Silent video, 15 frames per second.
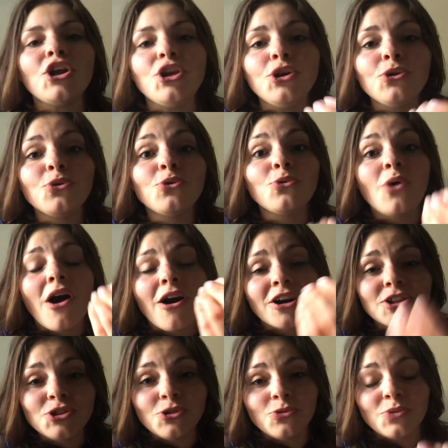You
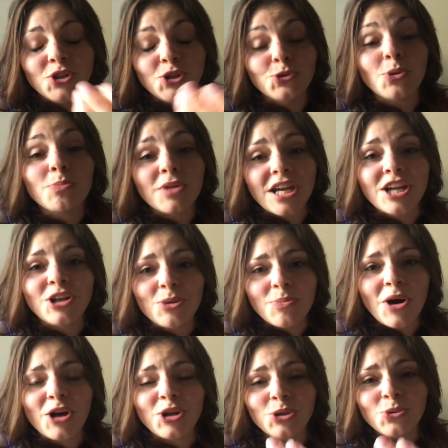are do you are playing your
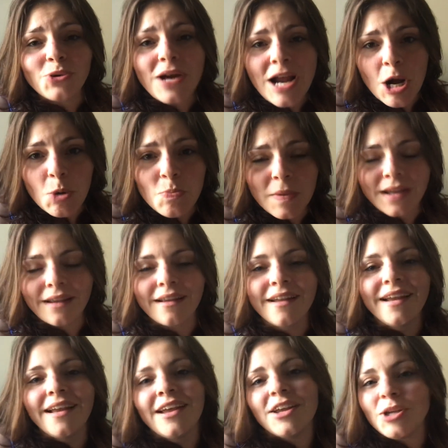part. You are helping.
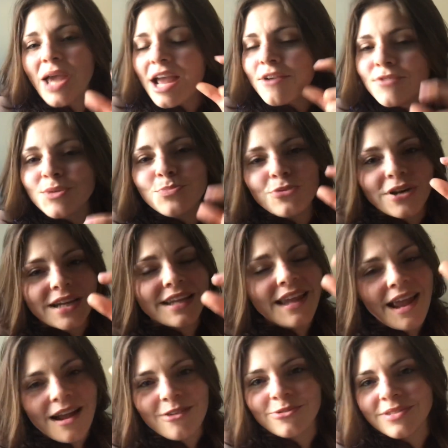Every brick
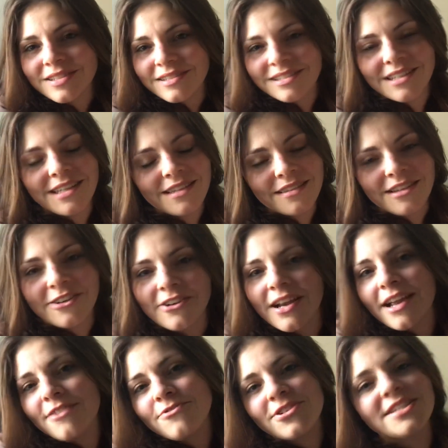counts to get there.
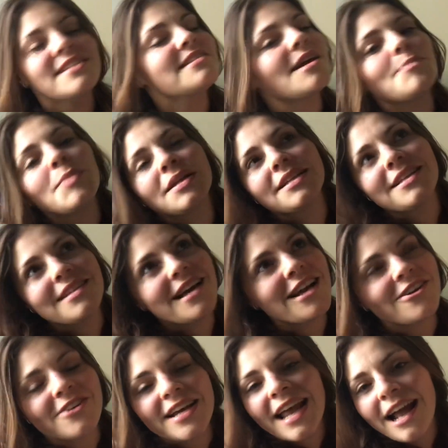Every step on the
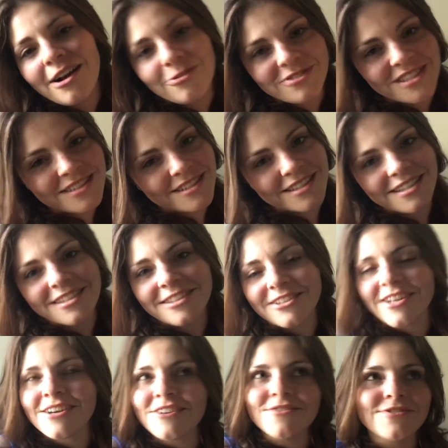ladder counts to get
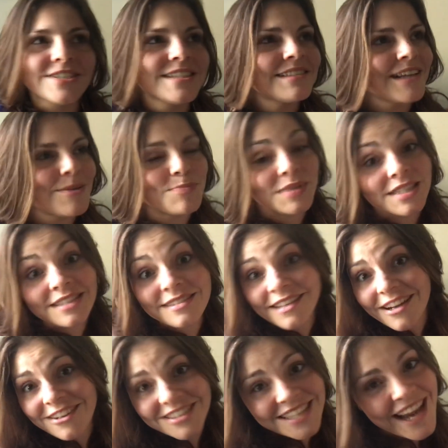there. Every step in the
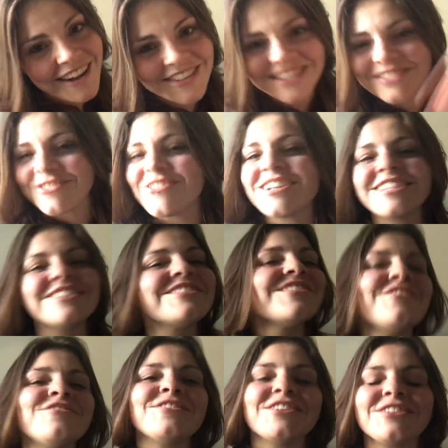stairs counts, so on and
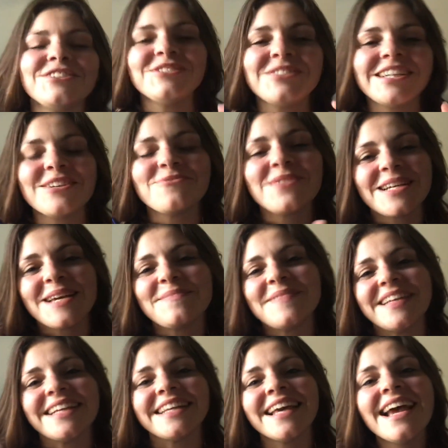so forth. You get what I
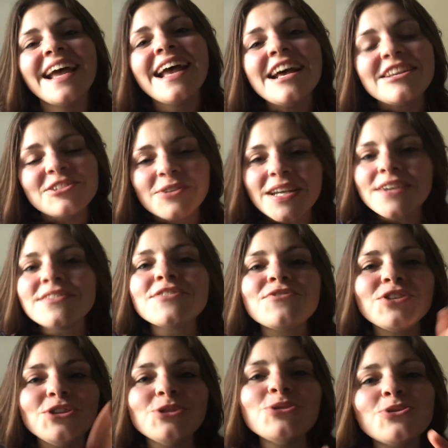mean. So even
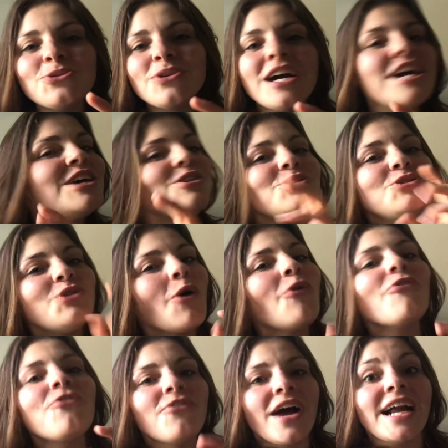if you
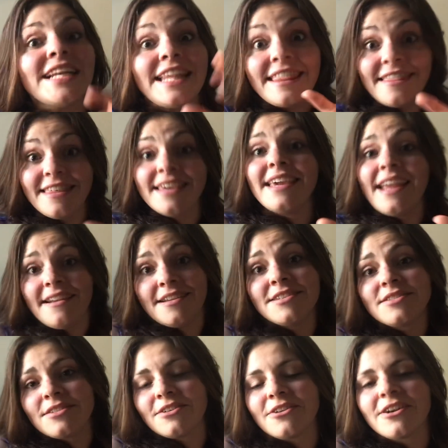don't find the
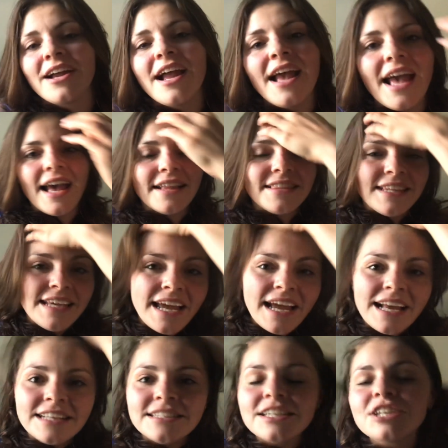answer at the
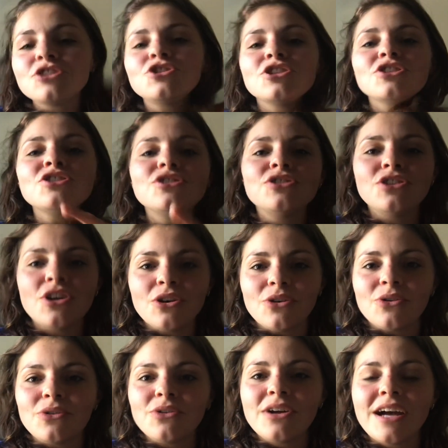end, just
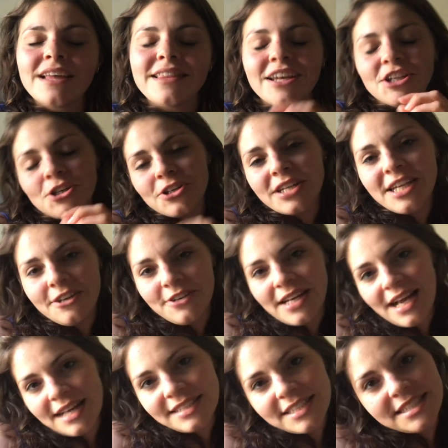know that your
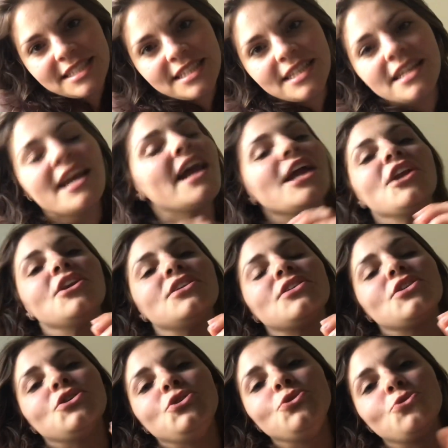curiosity and
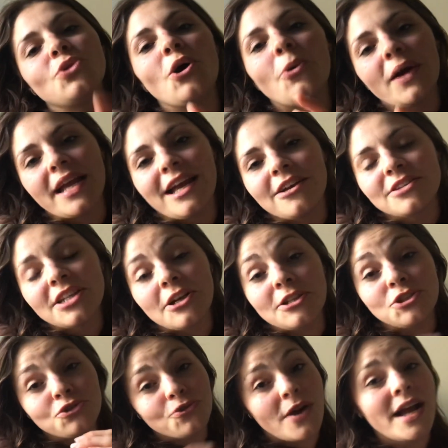you going out there
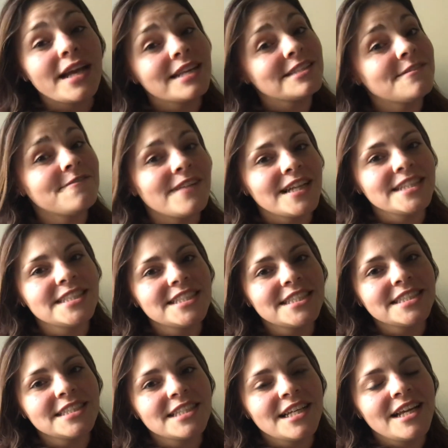and trying to find
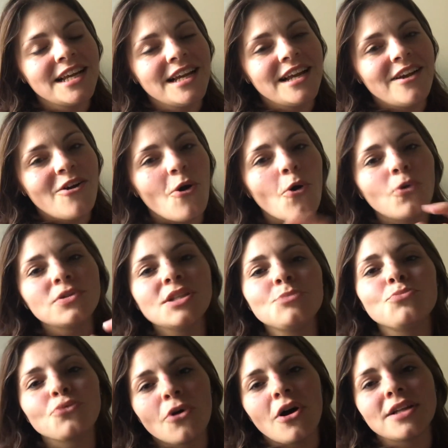it only
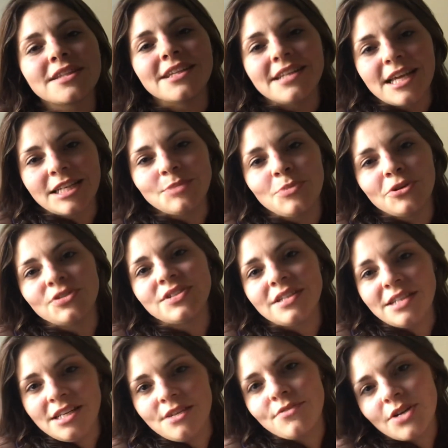brought the next
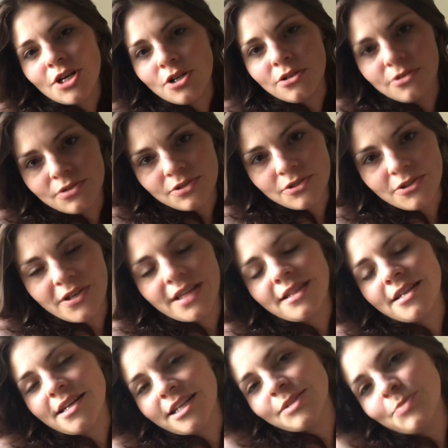person even closer,
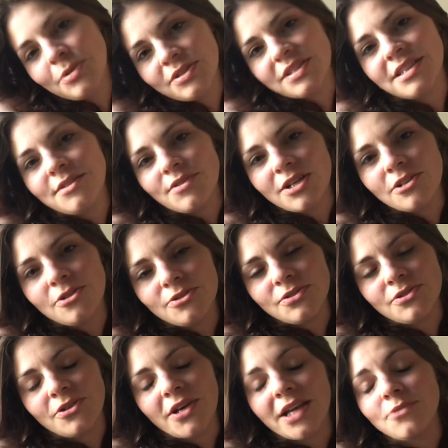and the next person even
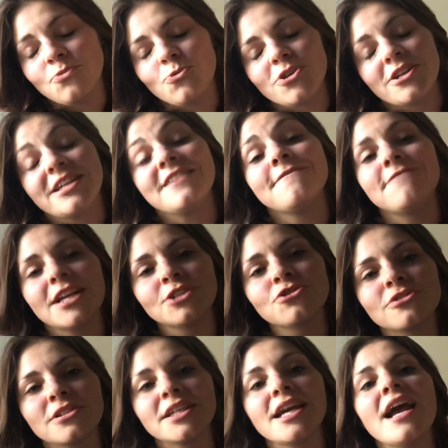closer, and where
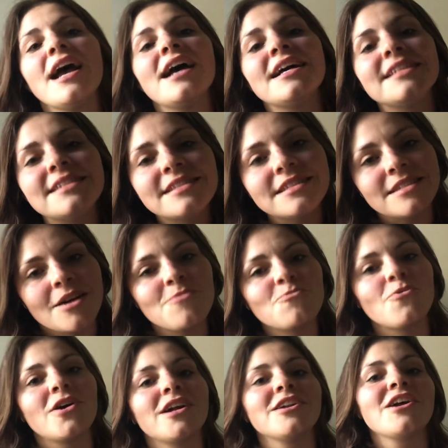eventually
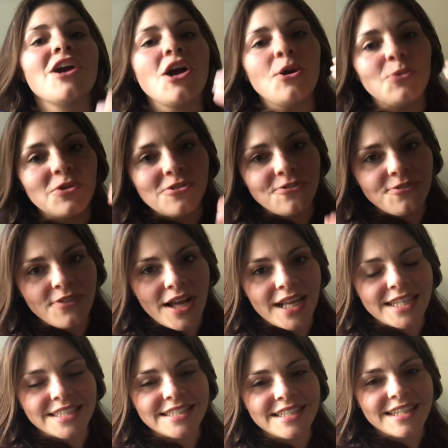someone will
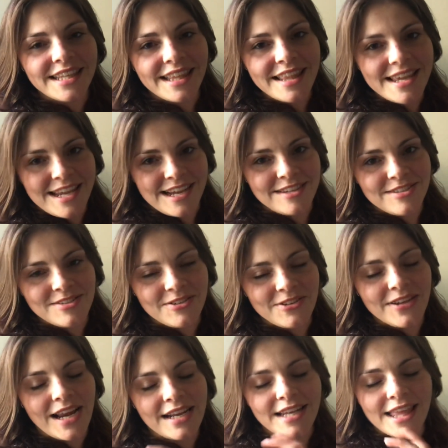find the
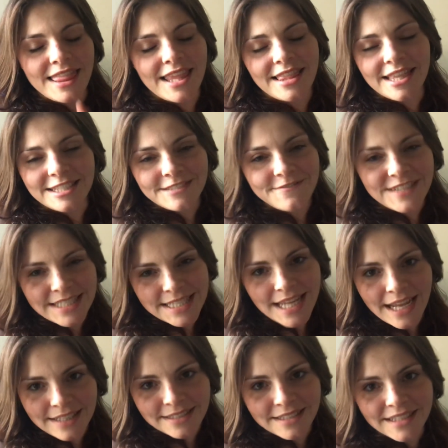answer. And I think that's
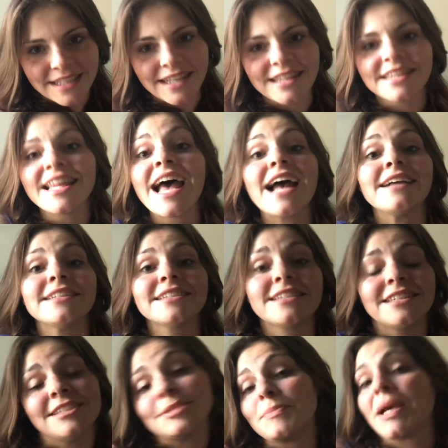fantastic, and that
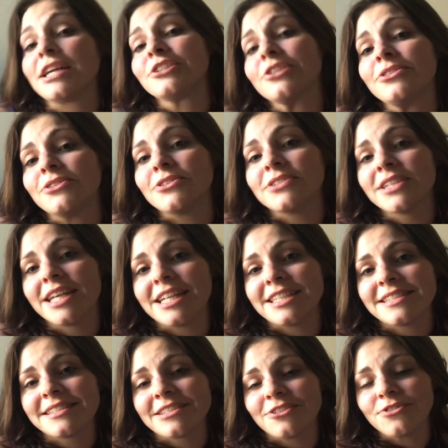is magical in
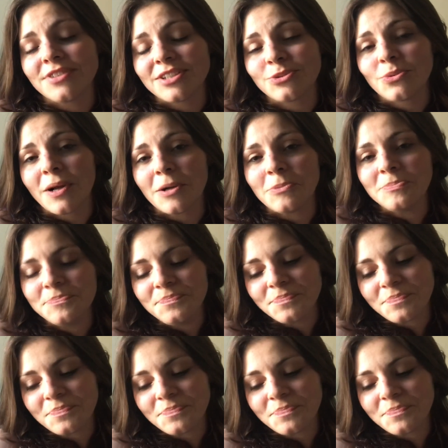itself as well.